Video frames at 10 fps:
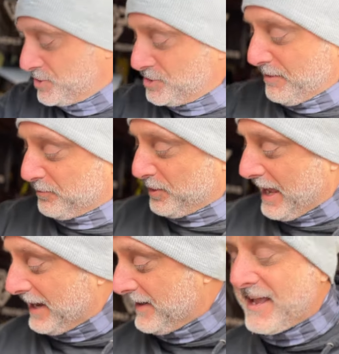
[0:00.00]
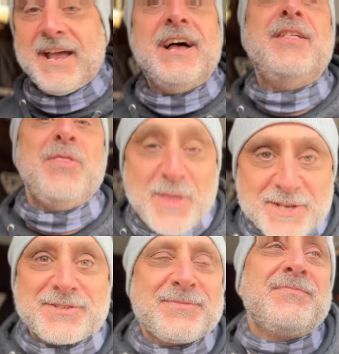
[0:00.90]
shit for that.
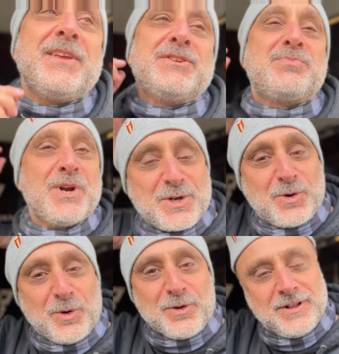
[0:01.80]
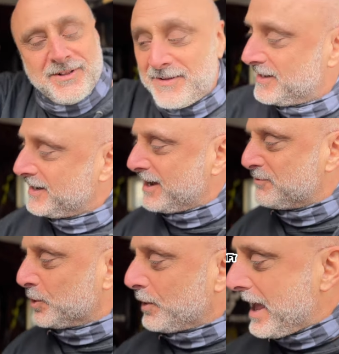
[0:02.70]
This is pretty cool. If
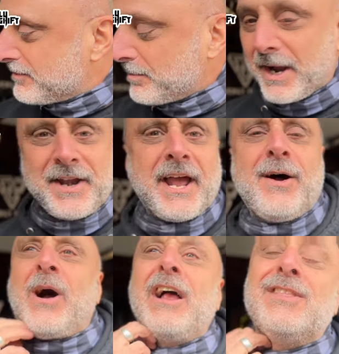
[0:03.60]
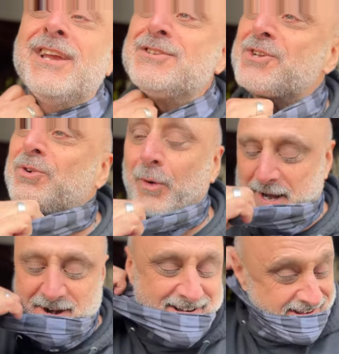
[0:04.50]
you don't have it by now, I think it's a
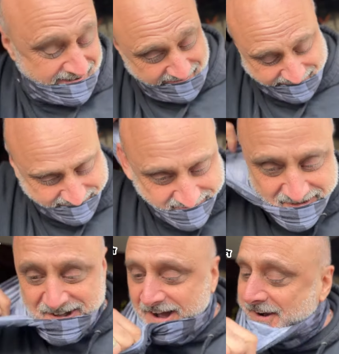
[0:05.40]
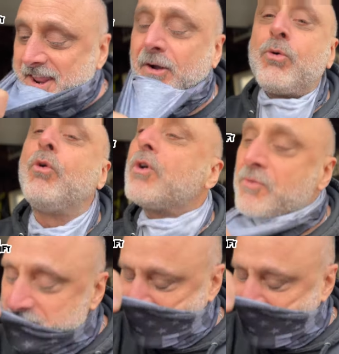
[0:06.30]
great idea. A neck warmer that